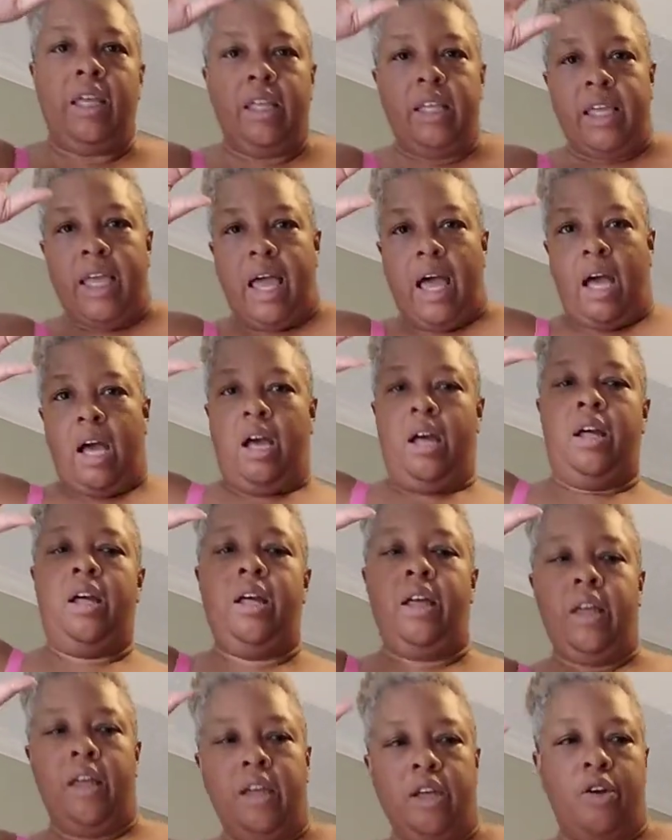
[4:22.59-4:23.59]
Yeah.
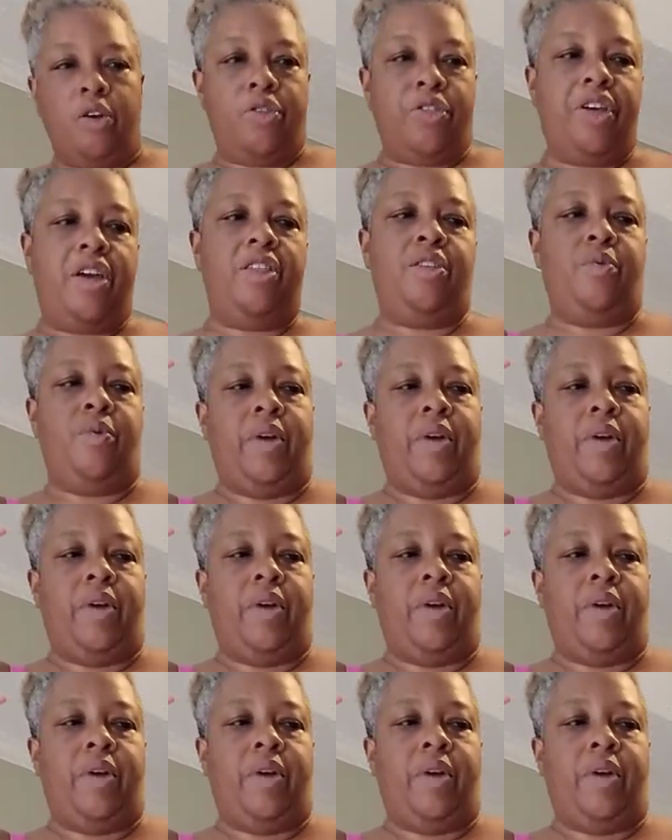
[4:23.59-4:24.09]
Go the other